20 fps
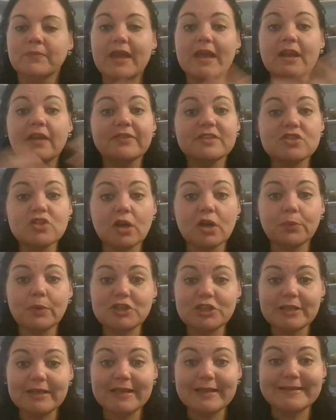And if it's not
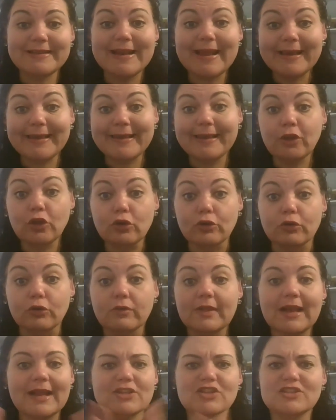what you need, lucky you,
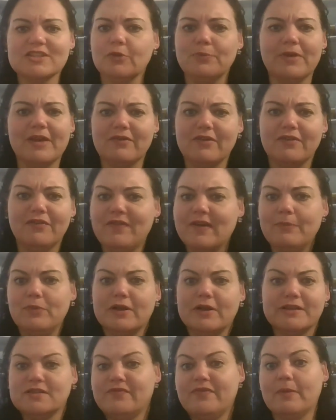then I just hope you have a fabulous,